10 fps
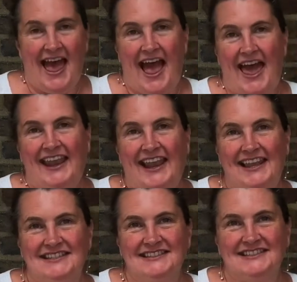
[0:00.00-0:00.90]
and let
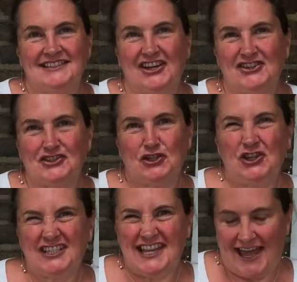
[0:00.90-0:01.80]
it start to
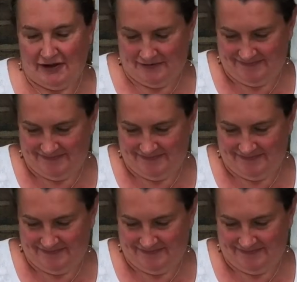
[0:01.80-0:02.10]
cook down.